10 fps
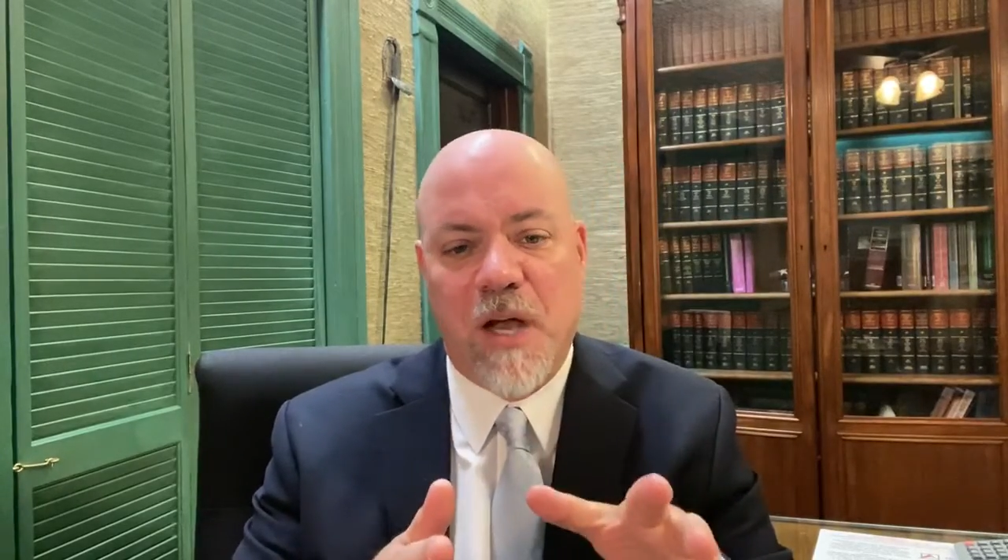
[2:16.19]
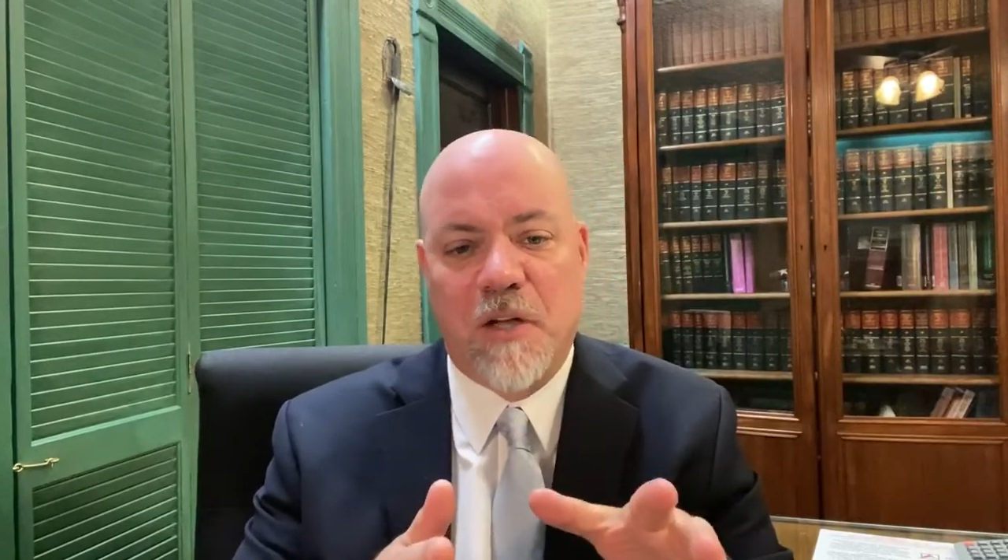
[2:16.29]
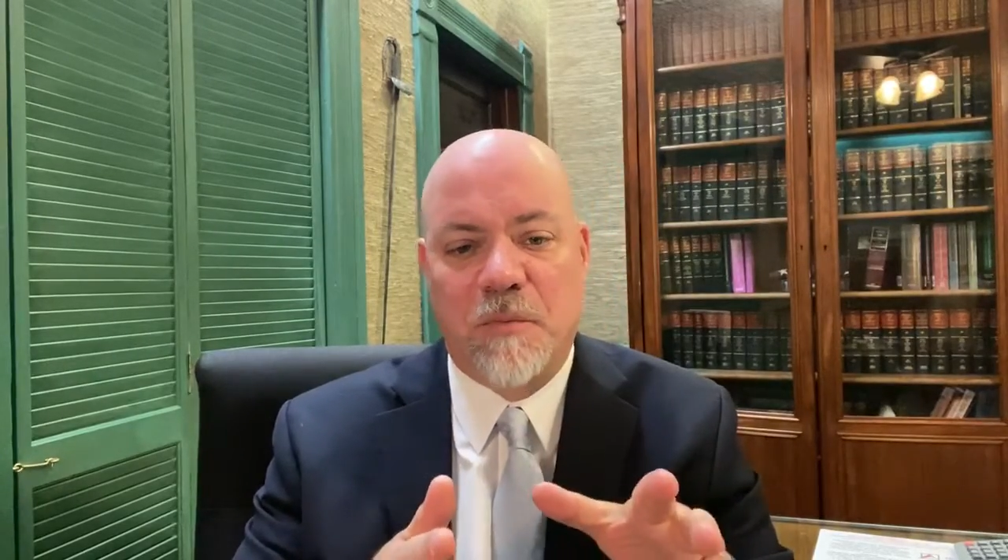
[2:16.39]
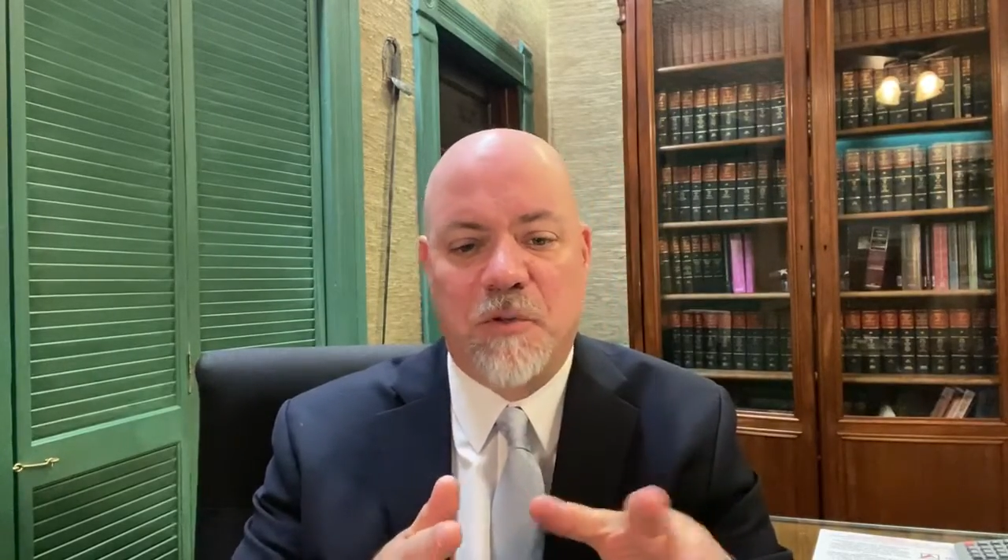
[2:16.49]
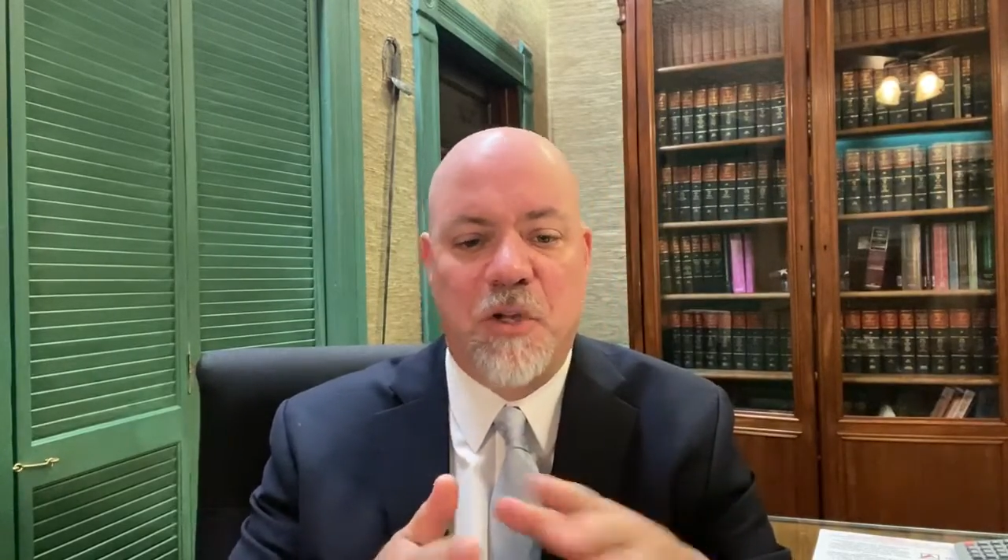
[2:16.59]

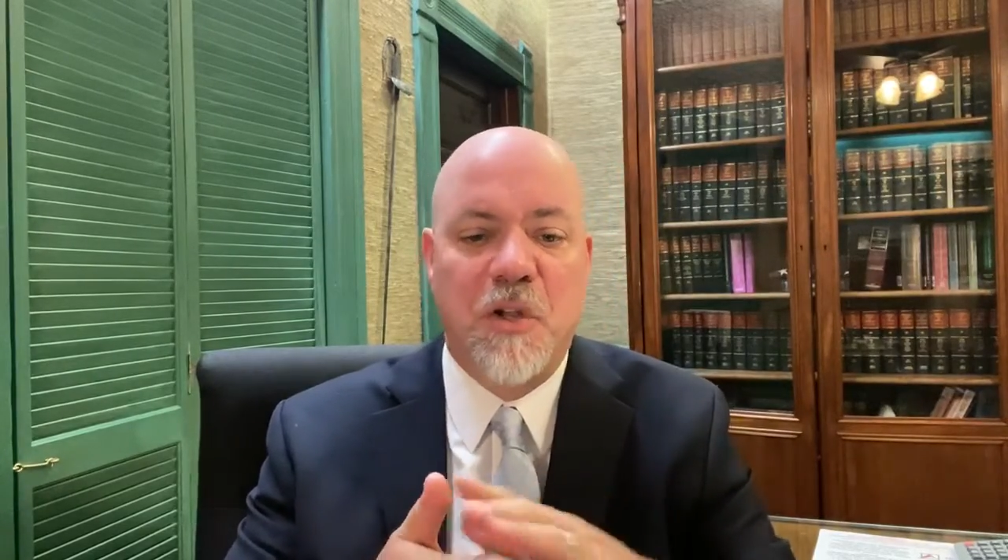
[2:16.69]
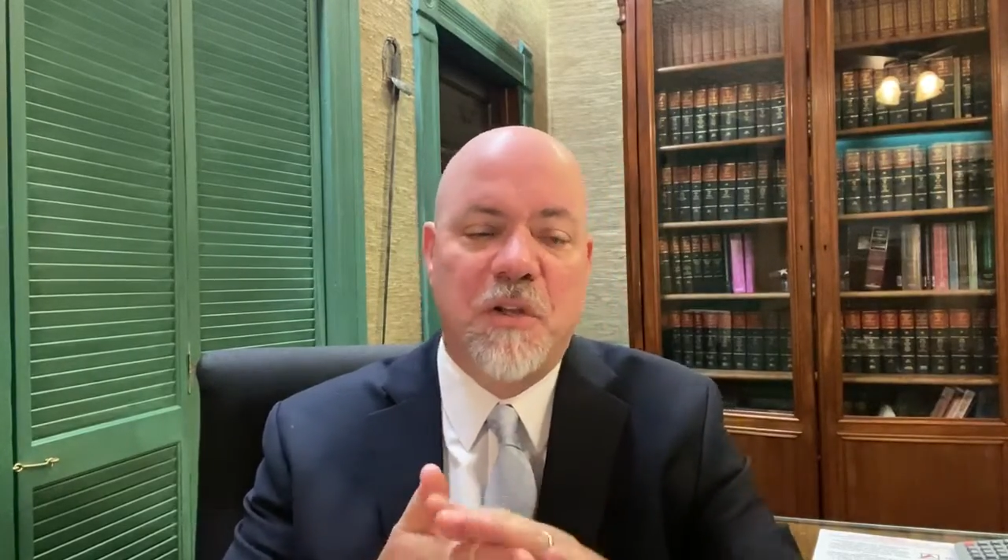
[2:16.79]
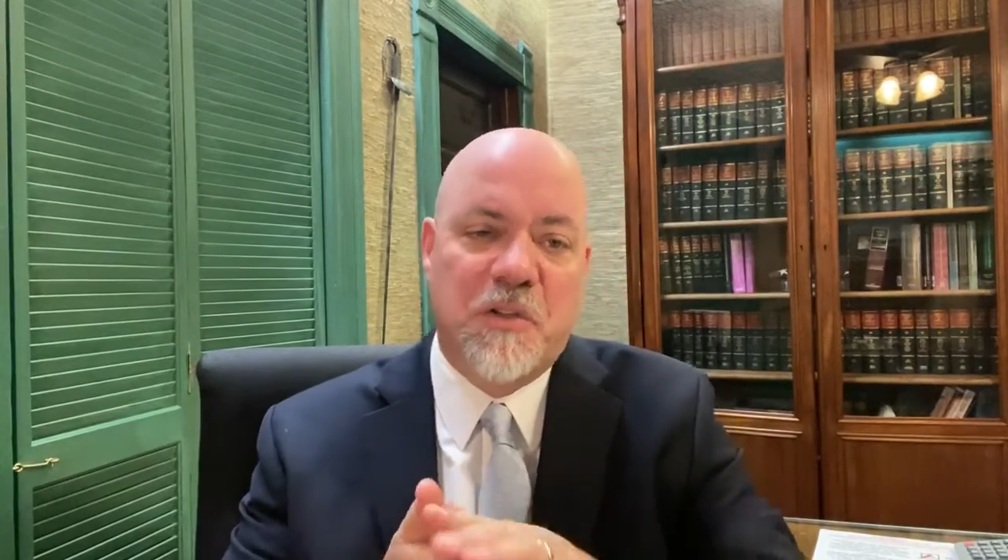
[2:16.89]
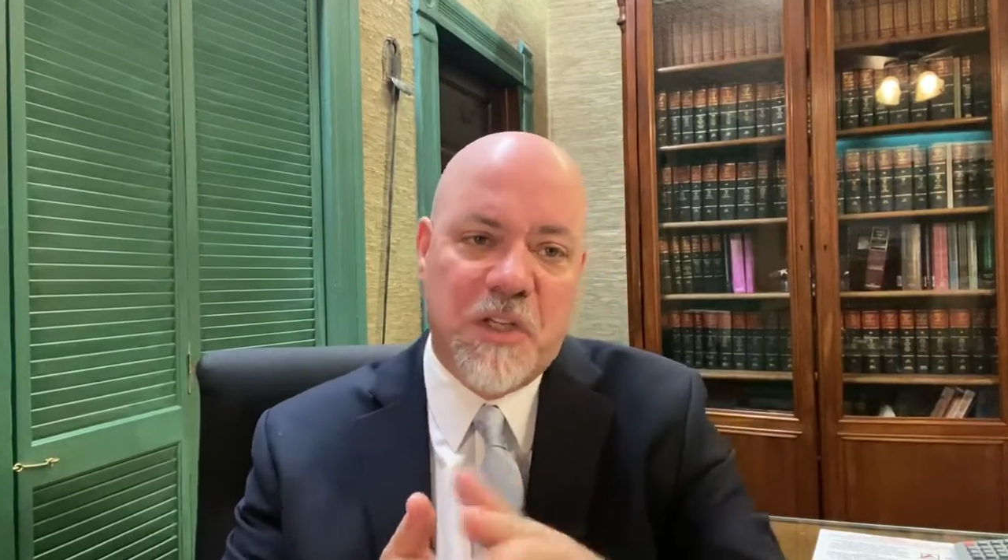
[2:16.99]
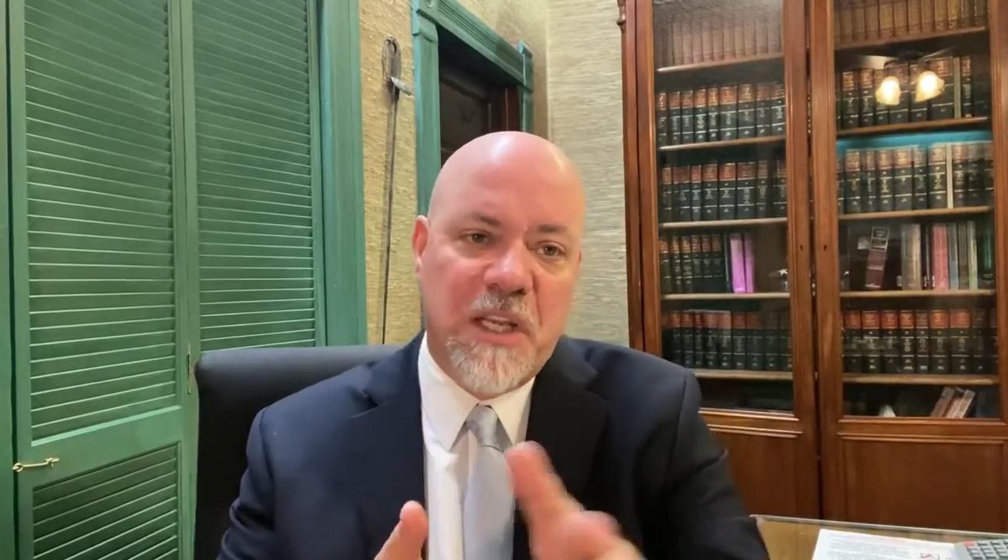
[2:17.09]
possible so you
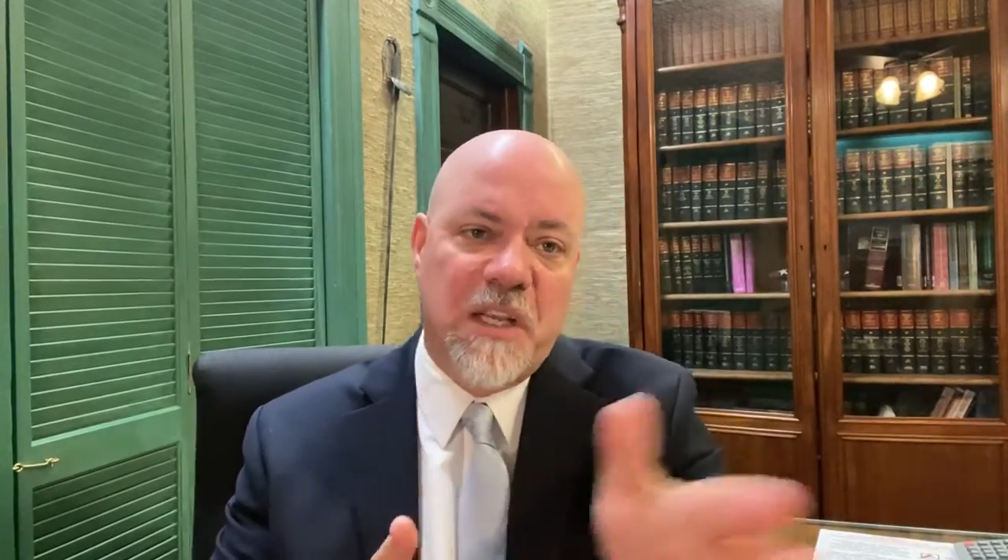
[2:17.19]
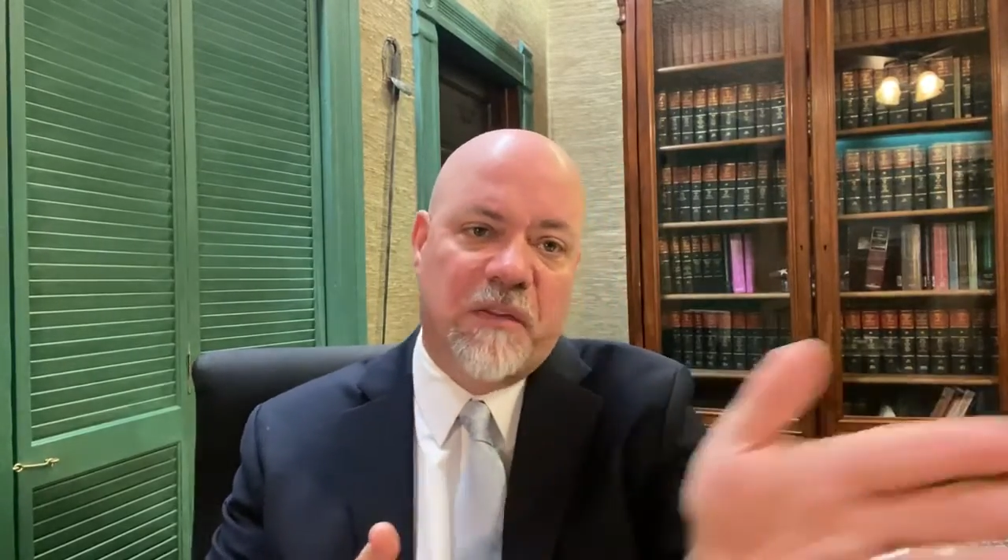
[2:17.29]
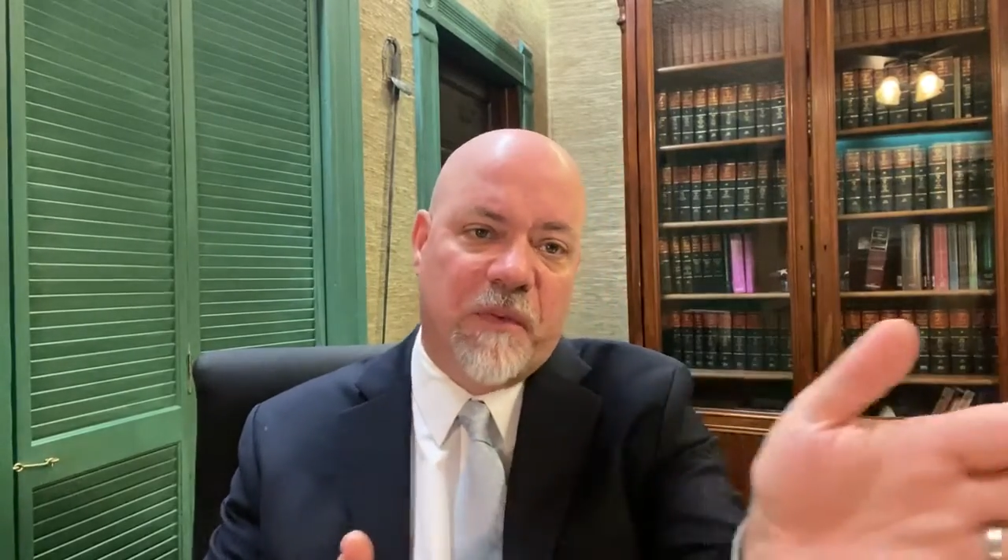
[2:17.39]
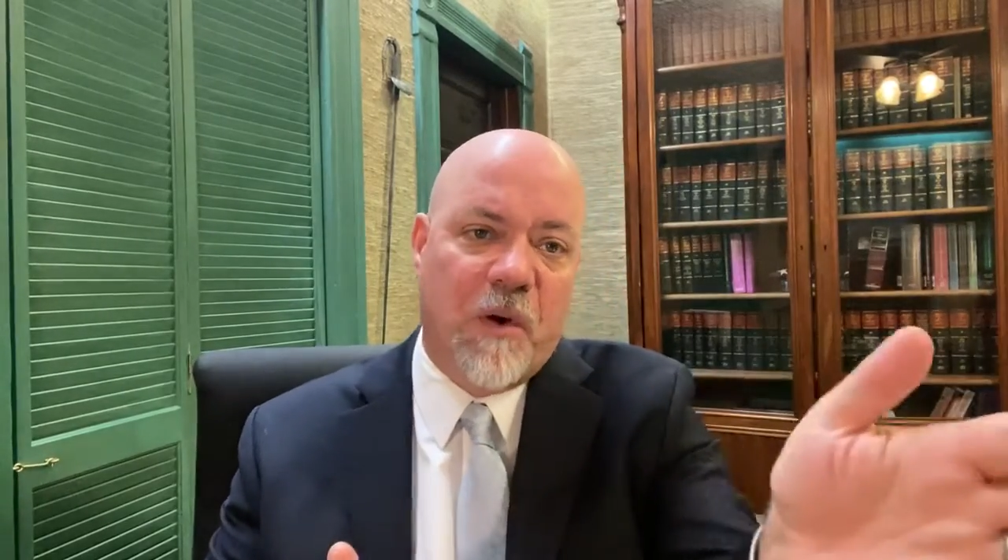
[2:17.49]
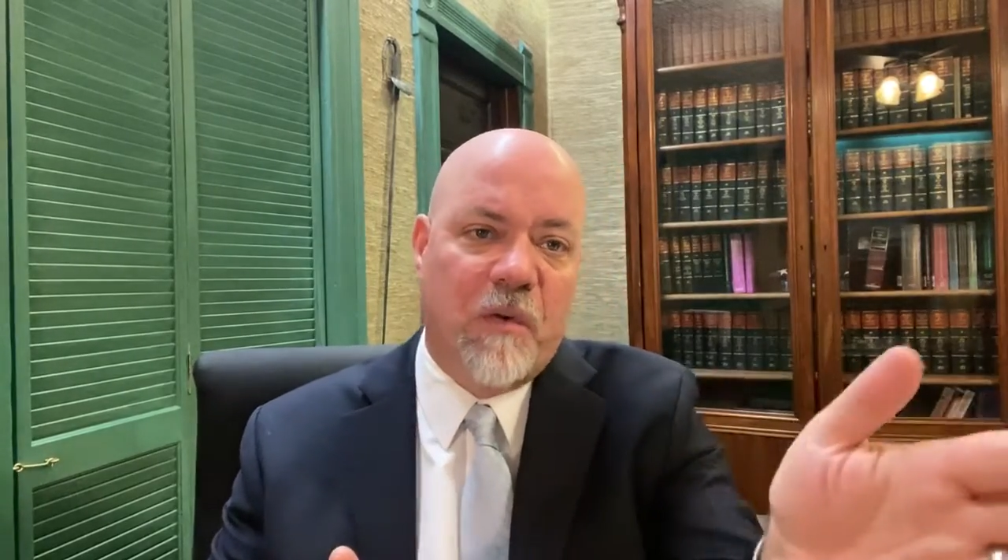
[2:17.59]
can see
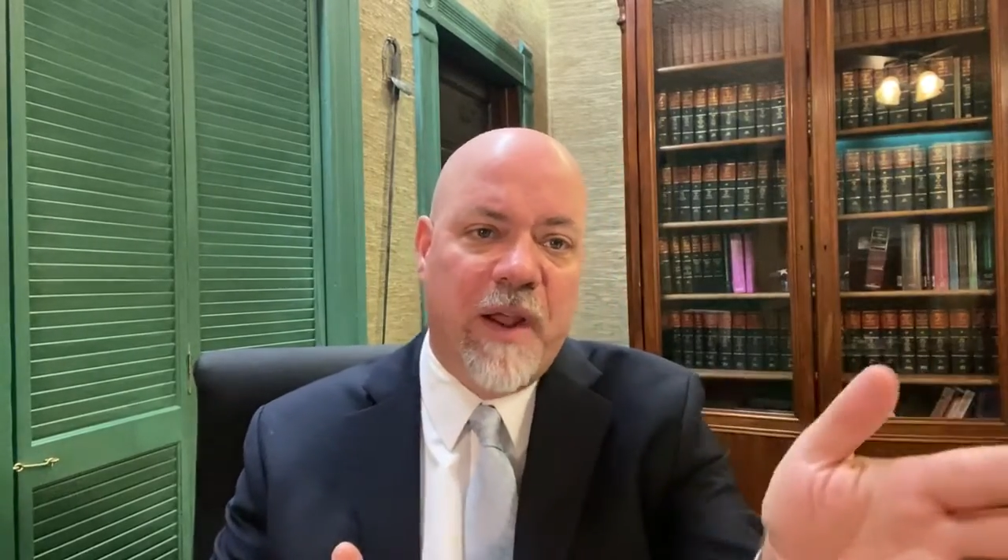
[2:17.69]
as far